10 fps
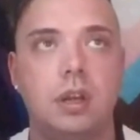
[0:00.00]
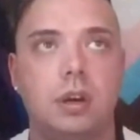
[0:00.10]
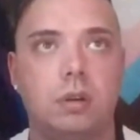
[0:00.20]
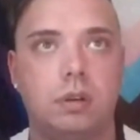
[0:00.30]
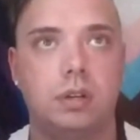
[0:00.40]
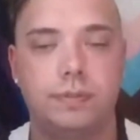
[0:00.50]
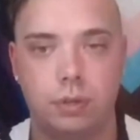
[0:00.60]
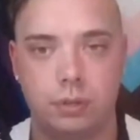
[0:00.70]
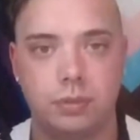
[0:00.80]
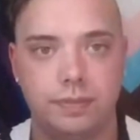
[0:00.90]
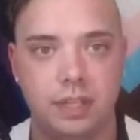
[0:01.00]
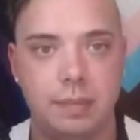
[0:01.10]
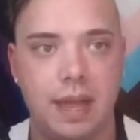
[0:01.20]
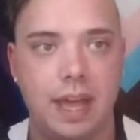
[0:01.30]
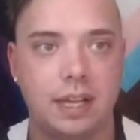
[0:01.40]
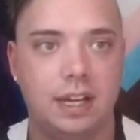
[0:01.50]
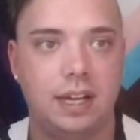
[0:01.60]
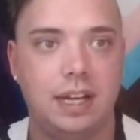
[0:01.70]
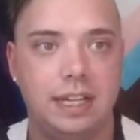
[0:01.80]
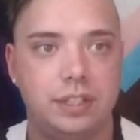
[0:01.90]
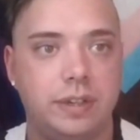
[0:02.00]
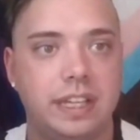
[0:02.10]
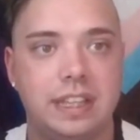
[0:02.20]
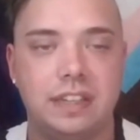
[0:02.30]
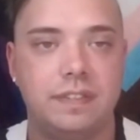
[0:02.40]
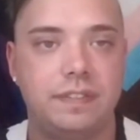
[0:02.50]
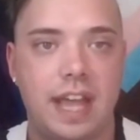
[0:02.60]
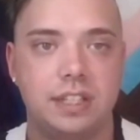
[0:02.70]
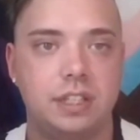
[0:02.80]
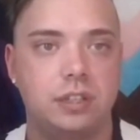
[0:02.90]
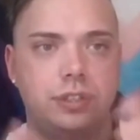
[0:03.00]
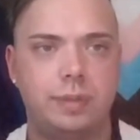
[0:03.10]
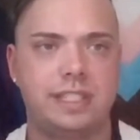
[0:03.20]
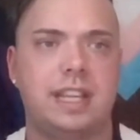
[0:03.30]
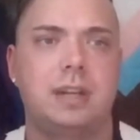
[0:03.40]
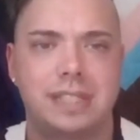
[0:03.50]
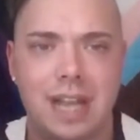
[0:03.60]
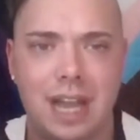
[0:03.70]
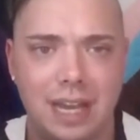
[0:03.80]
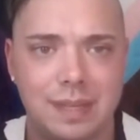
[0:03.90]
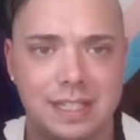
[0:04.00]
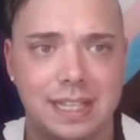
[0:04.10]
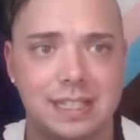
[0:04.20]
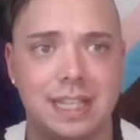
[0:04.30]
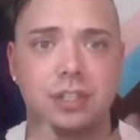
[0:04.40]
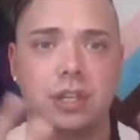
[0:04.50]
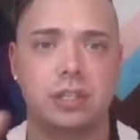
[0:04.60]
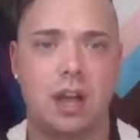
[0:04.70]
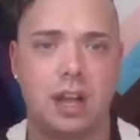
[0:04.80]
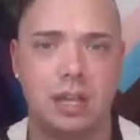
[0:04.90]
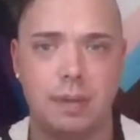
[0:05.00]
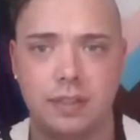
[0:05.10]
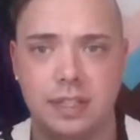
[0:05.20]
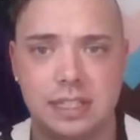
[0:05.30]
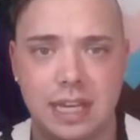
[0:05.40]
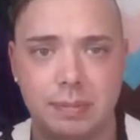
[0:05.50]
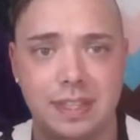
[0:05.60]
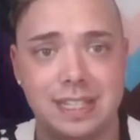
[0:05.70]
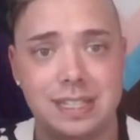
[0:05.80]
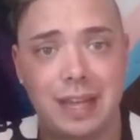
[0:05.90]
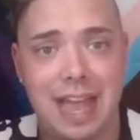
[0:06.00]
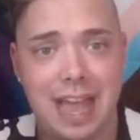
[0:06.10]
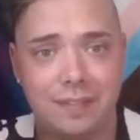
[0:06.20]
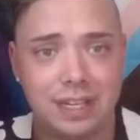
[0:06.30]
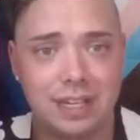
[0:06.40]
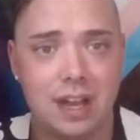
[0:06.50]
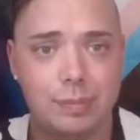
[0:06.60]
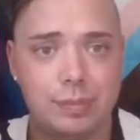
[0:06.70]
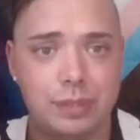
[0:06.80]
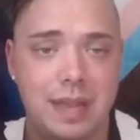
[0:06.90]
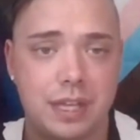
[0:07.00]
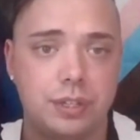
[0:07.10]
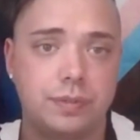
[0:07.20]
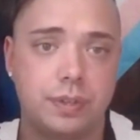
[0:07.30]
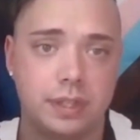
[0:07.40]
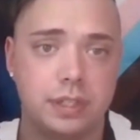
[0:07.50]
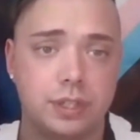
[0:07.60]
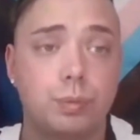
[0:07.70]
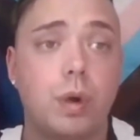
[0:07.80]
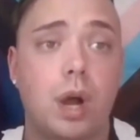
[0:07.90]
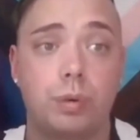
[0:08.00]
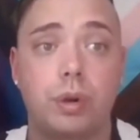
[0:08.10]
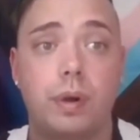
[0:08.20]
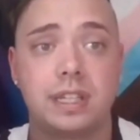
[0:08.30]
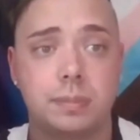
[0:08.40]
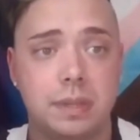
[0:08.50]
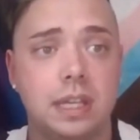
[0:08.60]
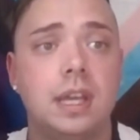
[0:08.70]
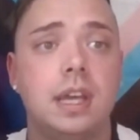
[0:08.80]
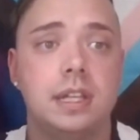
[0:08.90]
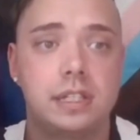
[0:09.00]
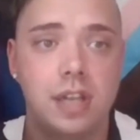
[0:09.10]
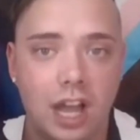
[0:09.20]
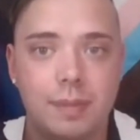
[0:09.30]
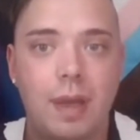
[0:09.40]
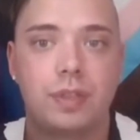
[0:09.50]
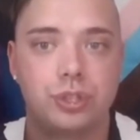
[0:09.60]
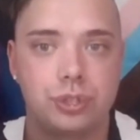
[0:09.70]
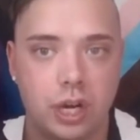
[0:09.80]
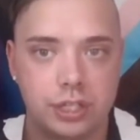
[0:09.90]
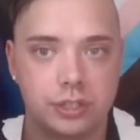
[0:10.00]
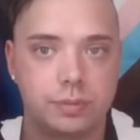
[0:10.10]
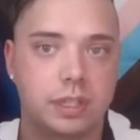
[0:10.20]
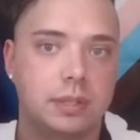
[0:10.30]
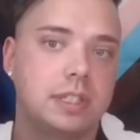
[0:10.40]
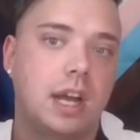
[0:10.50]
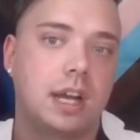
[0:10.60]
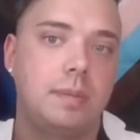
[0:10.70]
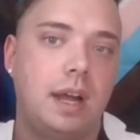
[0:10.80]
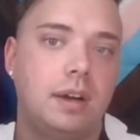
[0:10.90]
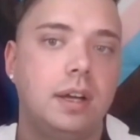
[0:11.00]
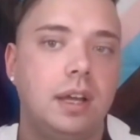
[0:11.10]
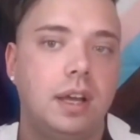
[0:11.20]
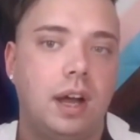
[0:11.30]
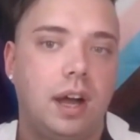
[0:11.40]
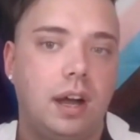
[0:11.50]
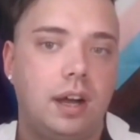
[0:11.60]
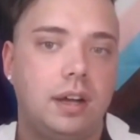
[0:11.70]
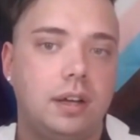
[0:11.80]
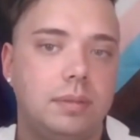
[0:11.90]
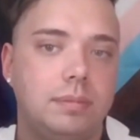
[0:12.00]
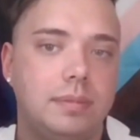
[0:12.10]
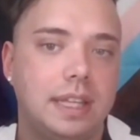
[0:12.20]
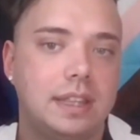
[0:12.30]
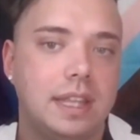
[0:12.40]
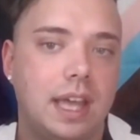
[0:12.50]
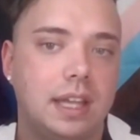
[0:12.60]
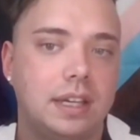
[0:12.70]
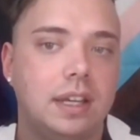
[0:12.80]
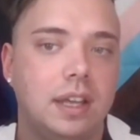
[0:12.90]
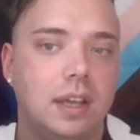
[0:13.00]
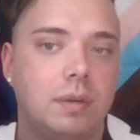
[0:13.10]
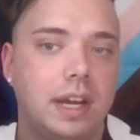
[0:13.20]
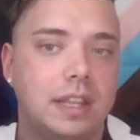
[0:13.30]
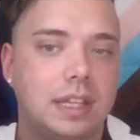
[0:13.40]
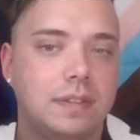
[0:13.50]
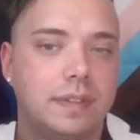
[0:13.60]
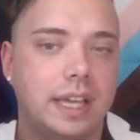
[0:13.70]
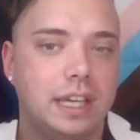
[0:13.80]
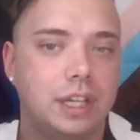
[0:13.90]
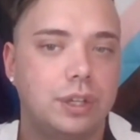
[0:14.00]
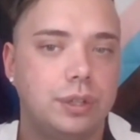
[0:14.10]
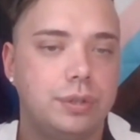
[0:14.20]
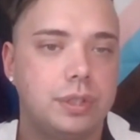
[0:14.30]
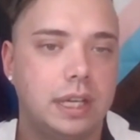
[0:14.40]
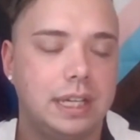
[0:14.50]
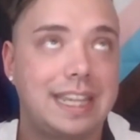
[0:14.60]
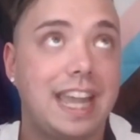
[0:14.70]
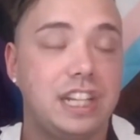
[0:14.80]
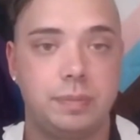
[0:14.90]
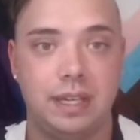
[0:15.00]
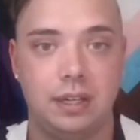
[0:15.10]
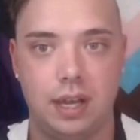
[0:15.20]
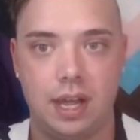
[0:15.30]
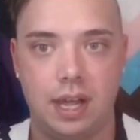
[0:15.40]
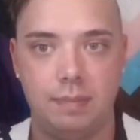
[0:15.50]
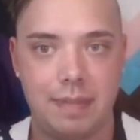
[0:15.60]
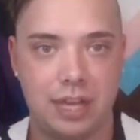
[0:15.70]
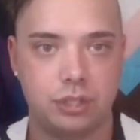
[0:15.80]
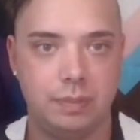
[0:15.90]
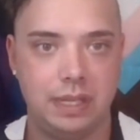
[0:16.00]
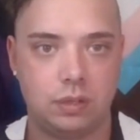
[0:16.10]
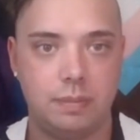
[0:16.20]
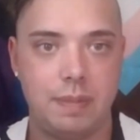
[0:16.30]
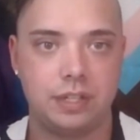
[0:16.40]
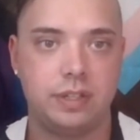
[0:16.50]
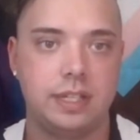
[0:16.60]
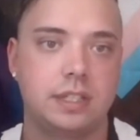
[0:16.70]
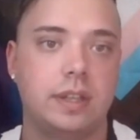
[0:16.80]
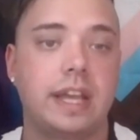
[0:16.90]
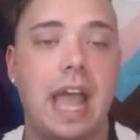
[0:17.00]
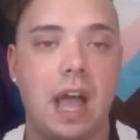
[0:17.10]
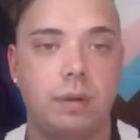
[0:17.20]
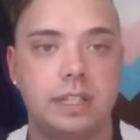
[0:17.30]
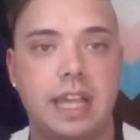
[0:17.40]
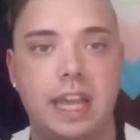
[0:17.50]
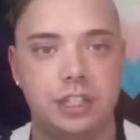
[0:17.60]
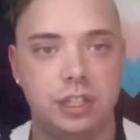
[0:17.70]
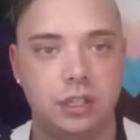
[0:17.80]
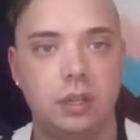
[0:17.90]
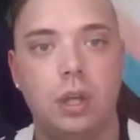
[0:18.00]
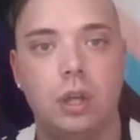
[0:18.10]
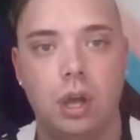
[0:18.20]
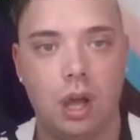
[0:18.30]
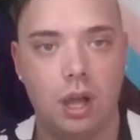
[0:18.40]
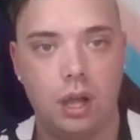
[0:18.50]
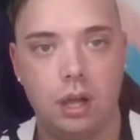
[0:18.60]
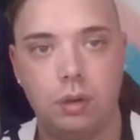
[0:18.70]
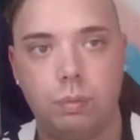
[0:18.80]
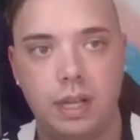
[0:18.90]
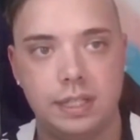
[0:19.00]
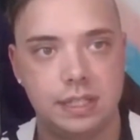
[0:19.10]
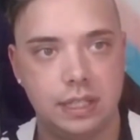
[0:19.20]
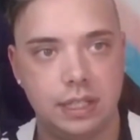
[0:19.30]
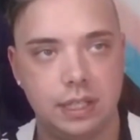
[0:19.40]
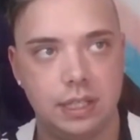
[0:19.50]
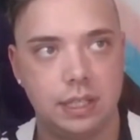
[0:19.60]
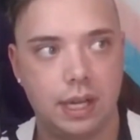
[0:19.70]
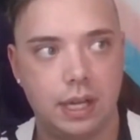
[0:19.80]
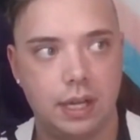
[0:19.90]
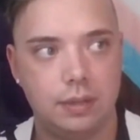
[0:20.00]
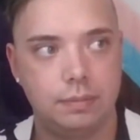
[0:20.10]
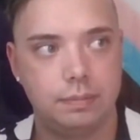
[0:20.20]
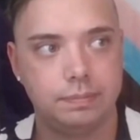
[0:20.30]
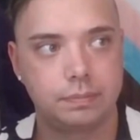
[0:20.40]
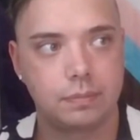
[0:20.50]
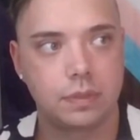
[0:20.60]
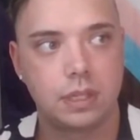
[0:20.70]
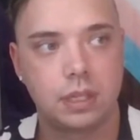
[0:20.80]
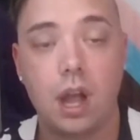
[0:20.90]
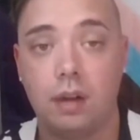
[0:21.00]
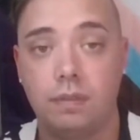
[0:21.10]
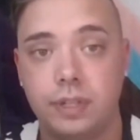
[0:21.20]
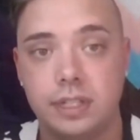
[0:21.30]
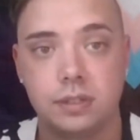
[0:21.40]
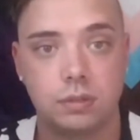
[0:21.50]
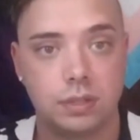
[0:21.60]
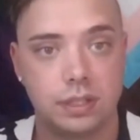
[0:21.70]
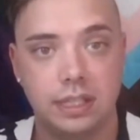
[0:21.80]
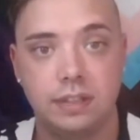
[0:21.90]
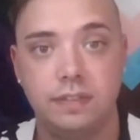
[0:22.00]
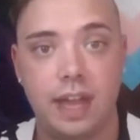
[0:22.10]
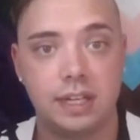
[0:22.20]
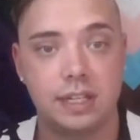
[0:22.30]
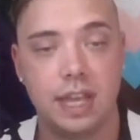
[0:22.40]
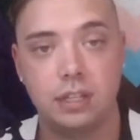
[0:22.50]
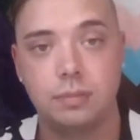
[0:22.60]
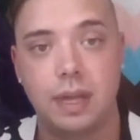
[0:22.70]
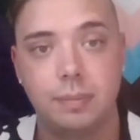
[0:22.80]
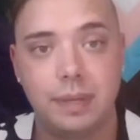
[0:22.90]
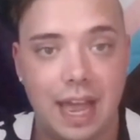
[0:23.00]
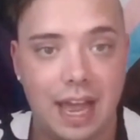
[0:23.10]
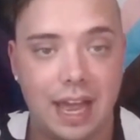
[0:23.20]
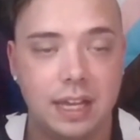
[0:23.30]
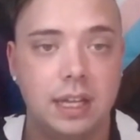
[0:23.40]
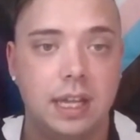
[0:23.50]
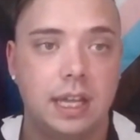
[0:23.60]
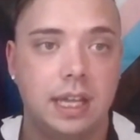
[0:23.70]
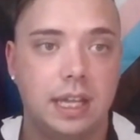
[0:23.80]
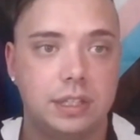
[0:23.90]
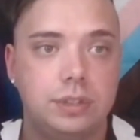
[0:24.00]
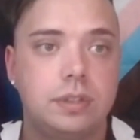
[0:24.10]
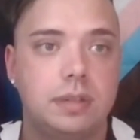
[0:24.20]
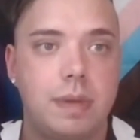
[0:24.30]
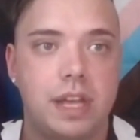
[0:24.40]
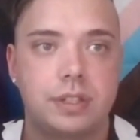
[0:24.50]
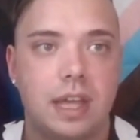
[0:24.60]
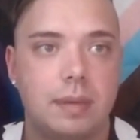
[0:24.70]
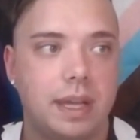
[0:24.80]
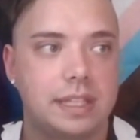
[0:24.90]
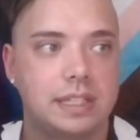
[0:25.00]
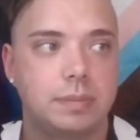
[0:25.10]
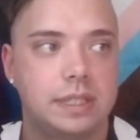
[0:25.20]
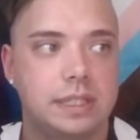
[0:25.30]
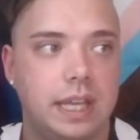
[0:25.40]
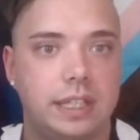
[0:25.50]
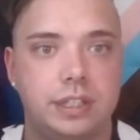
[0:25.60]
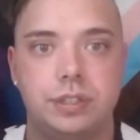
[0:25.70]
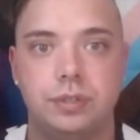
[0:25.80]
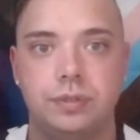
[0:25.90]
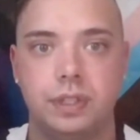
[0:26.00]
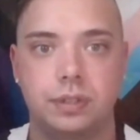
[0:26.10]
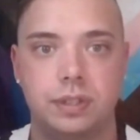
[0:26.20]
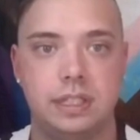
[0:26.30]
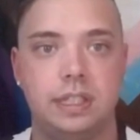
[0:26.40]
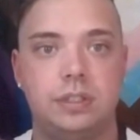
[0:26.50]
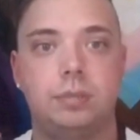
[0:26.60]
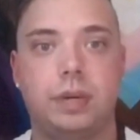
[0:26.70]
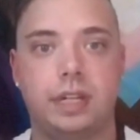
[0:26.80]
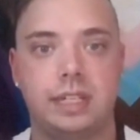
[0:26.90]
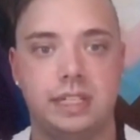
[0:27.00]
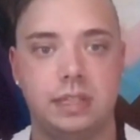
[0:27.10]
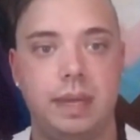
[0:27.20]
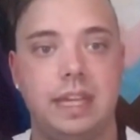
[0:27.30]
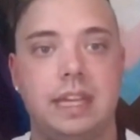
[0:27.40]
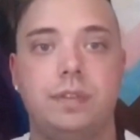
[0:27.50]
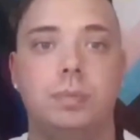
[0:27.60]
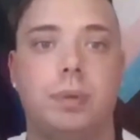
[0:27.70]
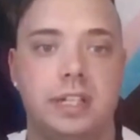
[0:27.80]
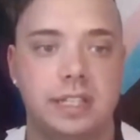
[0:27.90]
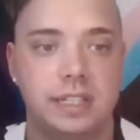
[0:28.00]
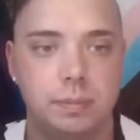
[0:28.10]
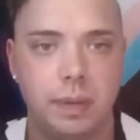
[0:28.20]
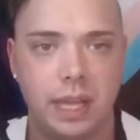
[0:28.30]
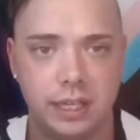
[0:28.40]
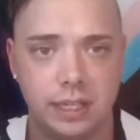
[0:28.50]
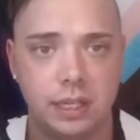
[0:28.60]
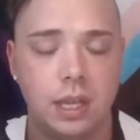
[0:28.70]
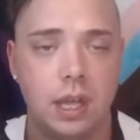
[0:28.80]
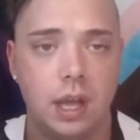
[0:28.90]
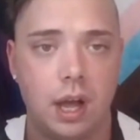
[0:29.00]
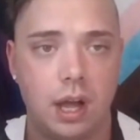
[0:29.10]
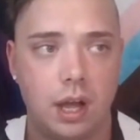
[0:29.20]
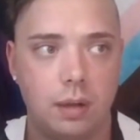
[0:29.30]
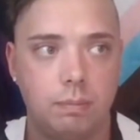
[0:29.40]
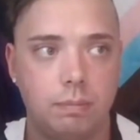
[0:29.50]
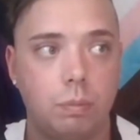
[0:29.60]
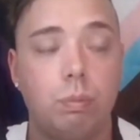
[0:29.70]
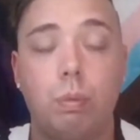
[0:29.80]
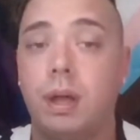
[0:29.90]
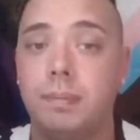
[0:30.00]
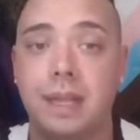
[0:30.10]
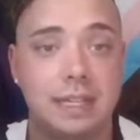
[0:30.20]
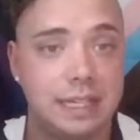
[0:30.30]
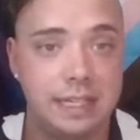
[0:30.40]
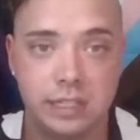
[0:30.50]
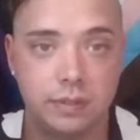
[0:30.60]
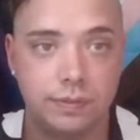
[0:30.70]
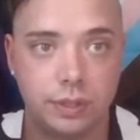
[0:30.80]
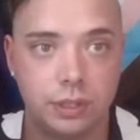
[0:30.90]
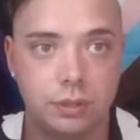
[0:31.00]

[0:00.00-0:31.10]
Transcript: or formal feedback during the event. Do we set up a time that says, let's all talk about these type of things, but having an option menu to what we're going to be talking about and the structures we're going to be talking about. And then when I think of like an engagement measurement or metric, so like how engaging was the conference or the event that you might be at, And you can measure that by simply saying, did you feel the need to participate? If you participated, what made it easy for you